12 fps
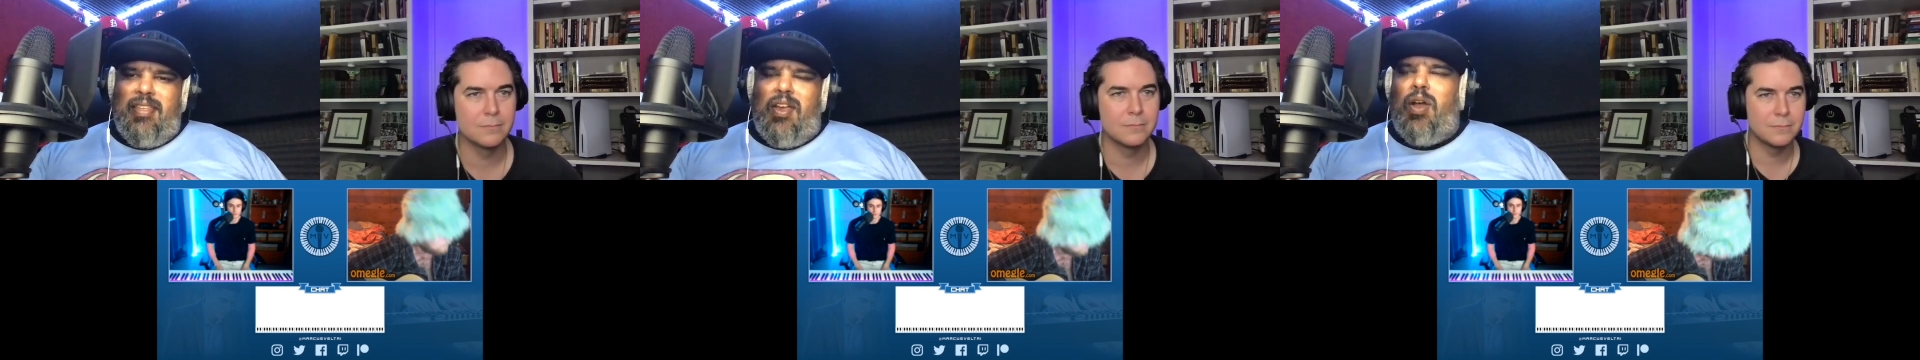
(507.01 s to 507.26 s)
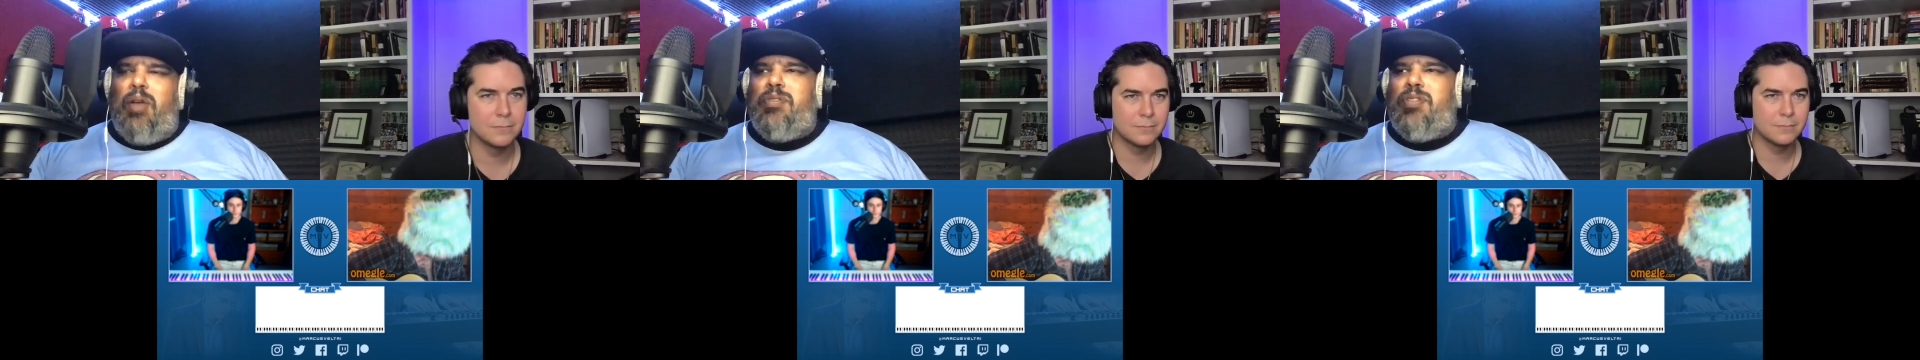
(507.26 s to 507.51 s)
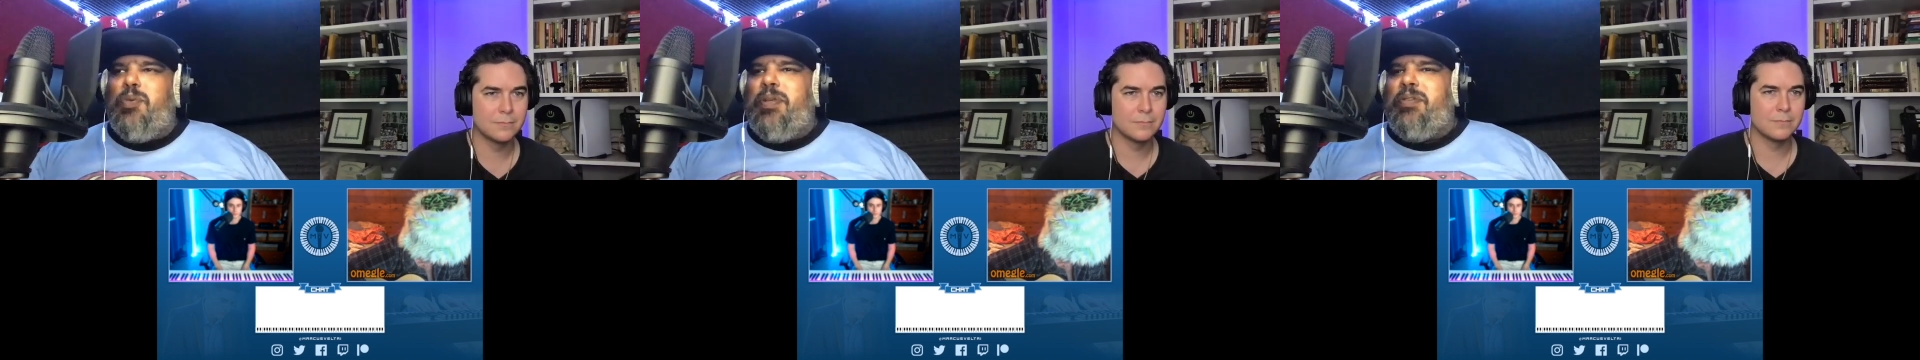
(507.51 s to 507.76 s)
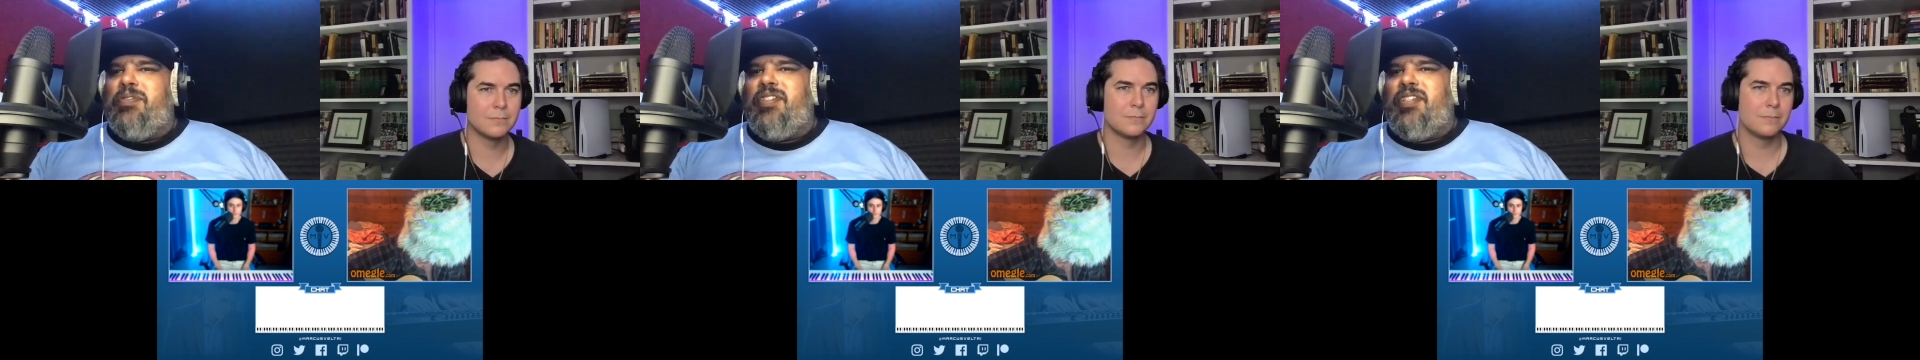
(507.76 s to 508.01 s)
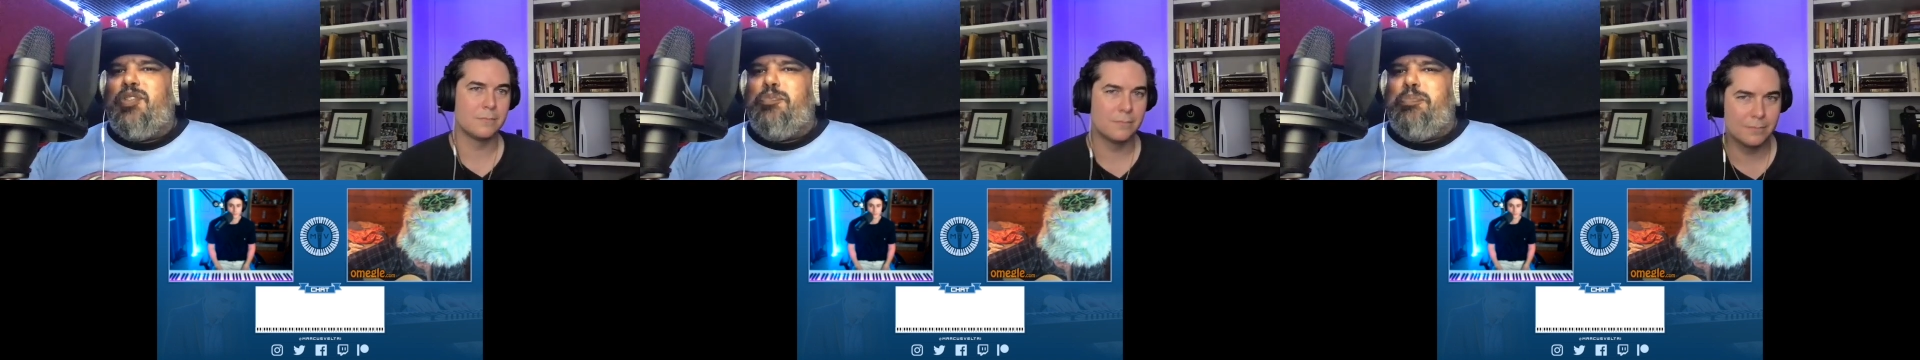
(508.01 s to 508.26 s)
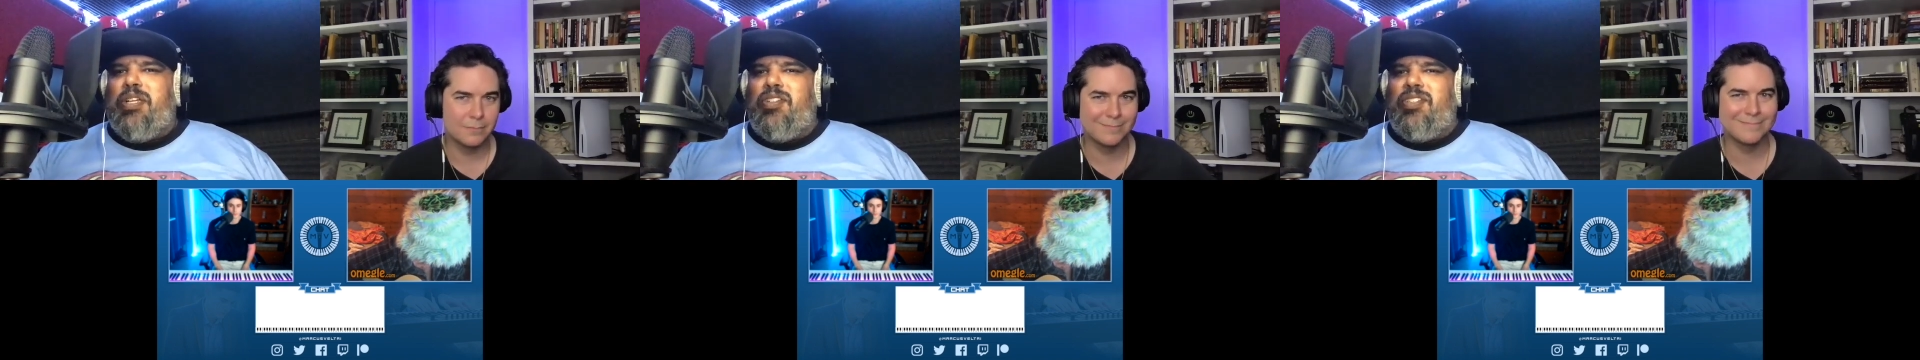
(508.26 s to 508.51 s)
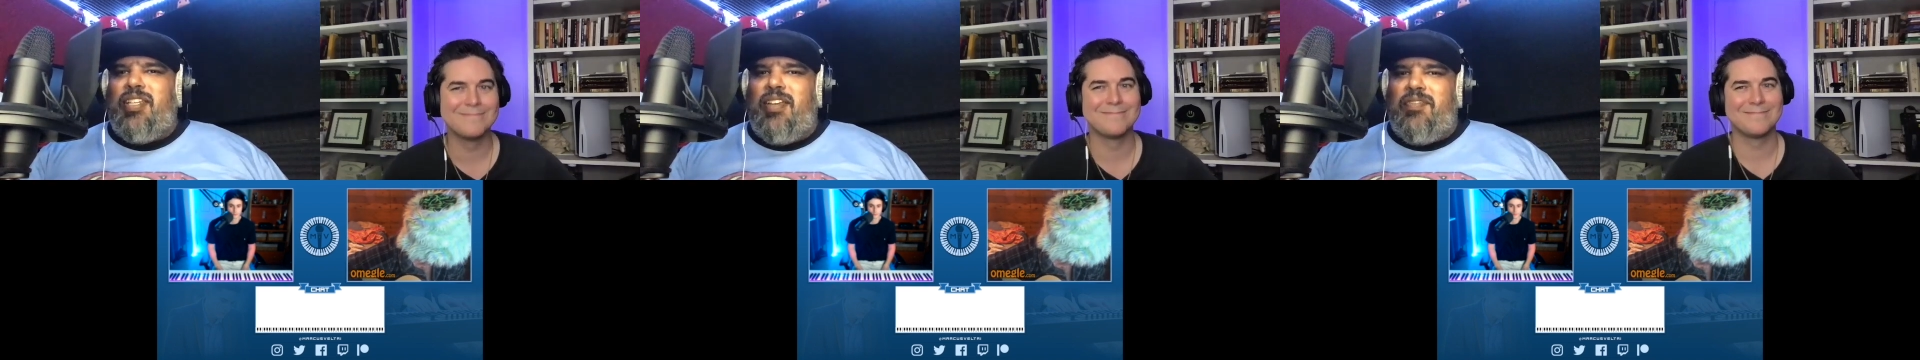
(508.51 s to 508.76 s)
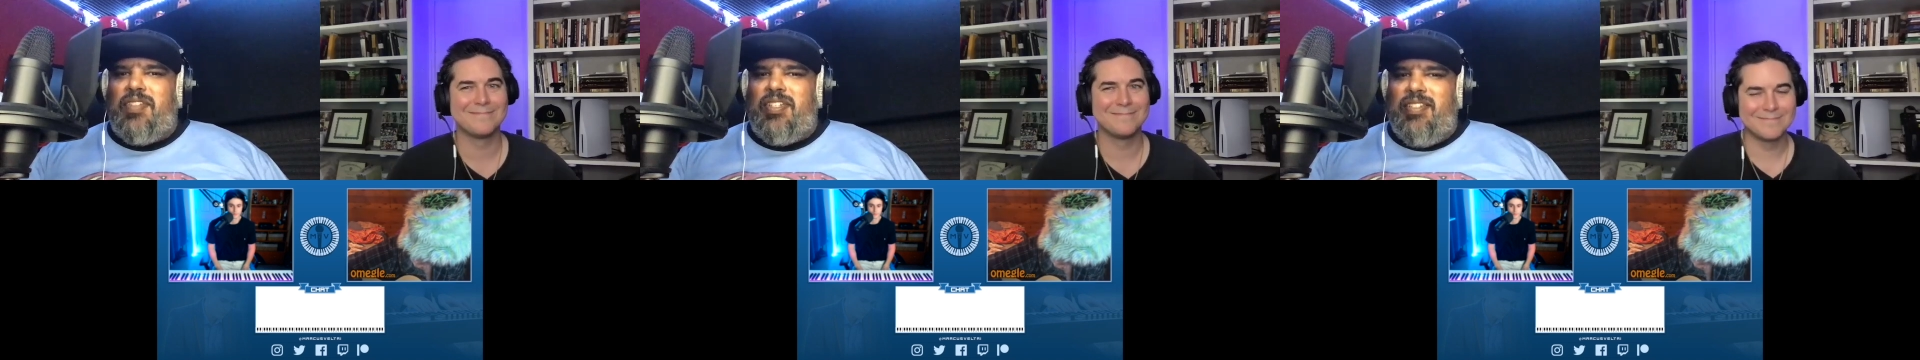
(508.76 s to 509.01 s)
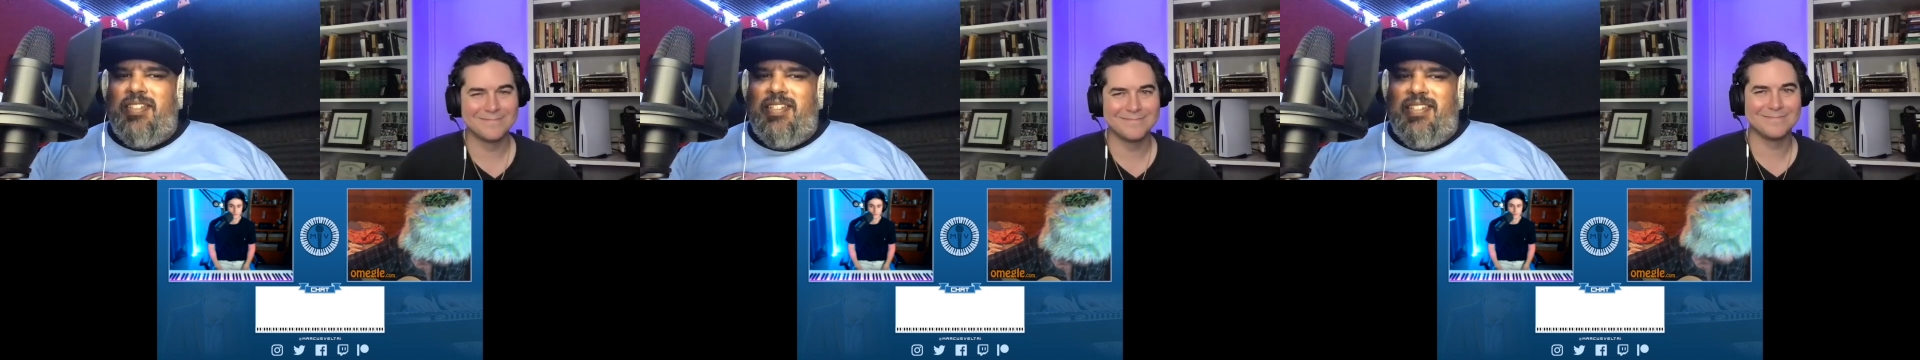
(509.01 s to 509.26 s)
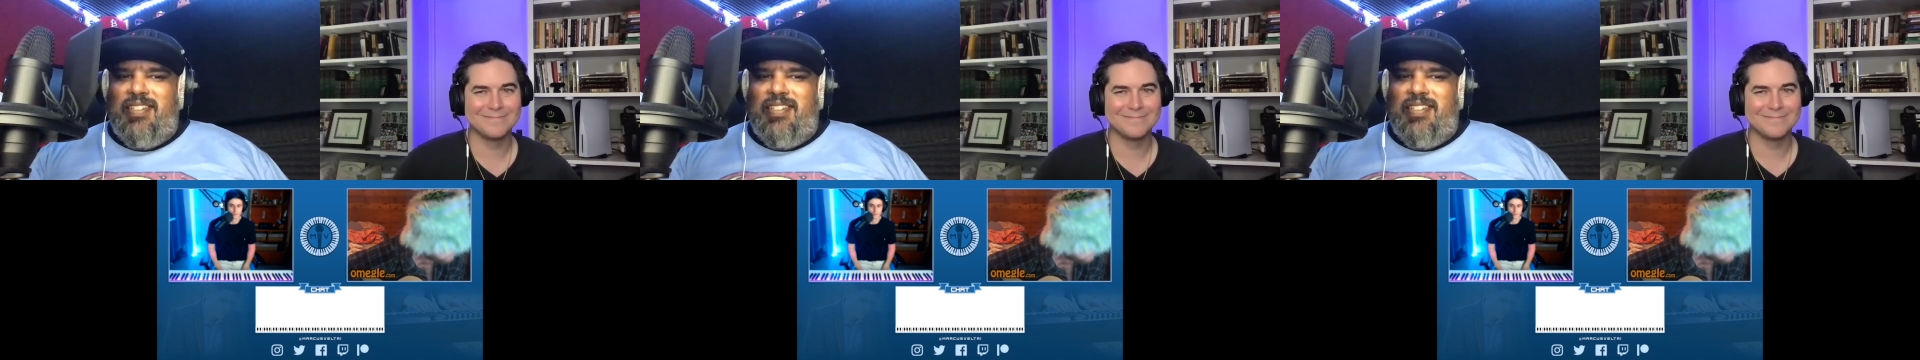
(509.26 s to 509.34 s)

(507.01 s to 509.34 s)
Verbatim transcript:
Speaker 1: I was hoping he was going to do beers in heaven.